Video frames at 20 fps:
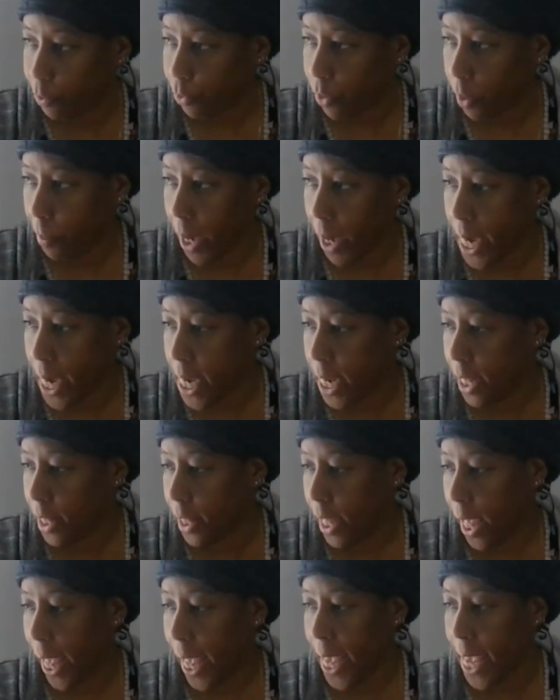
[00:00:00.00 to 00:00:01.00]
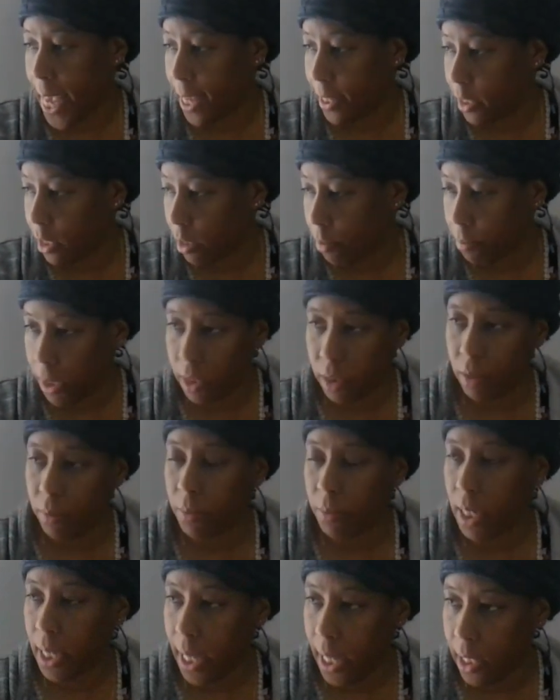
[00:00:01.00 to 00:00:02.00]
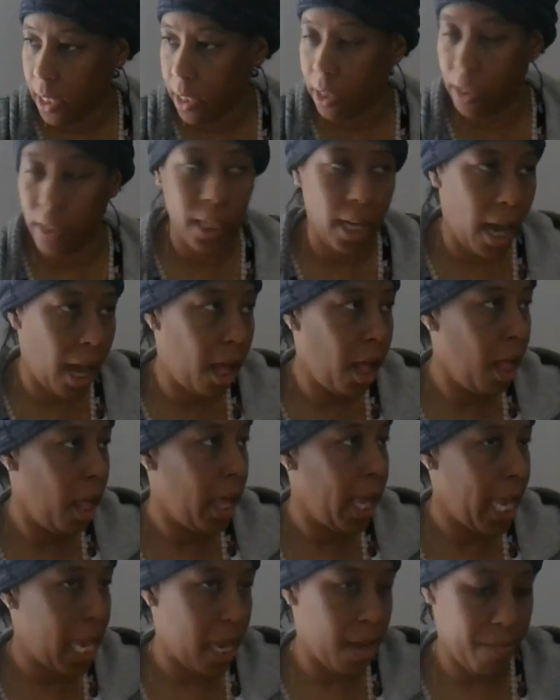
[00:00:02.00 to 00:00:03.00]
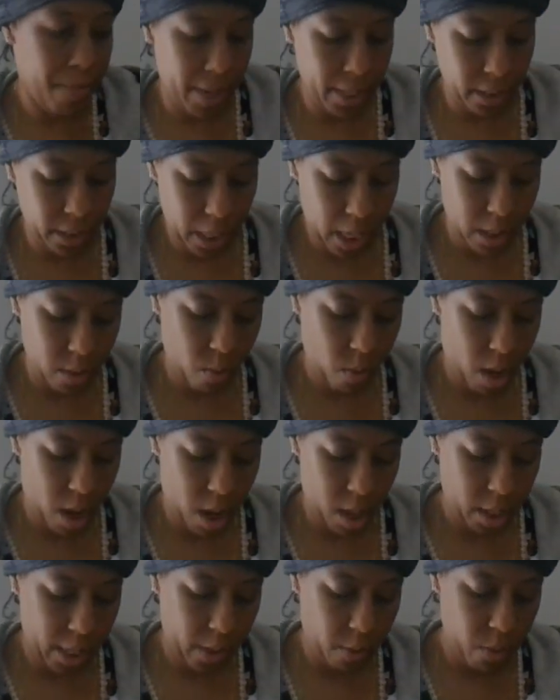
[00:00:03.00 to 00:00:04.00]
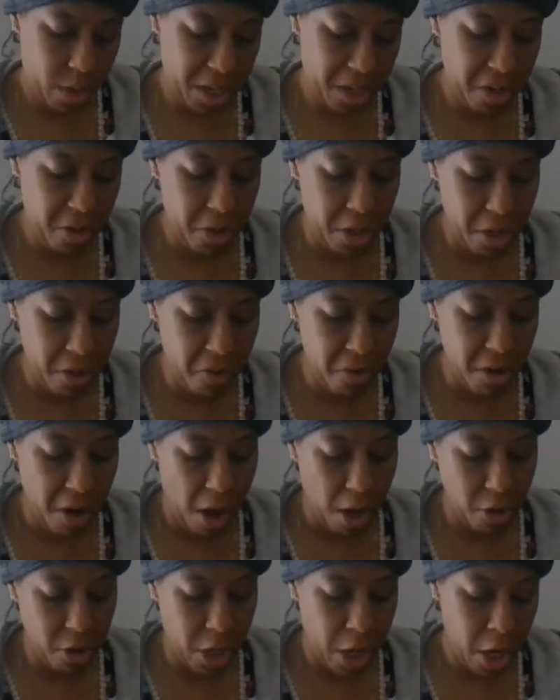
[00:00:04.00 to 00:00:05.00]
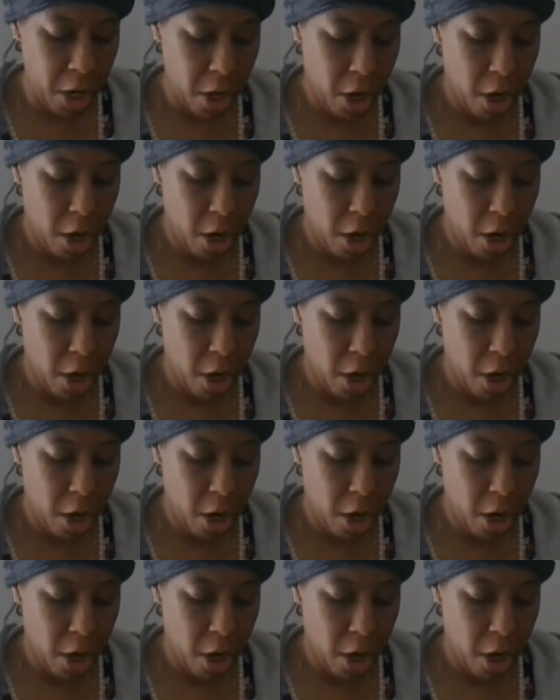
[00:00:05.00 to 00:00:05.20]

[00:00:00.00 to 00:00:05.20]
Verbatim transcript: paint and the eggs and mixed them together and got handprints on the wall. Like, what do you do all day?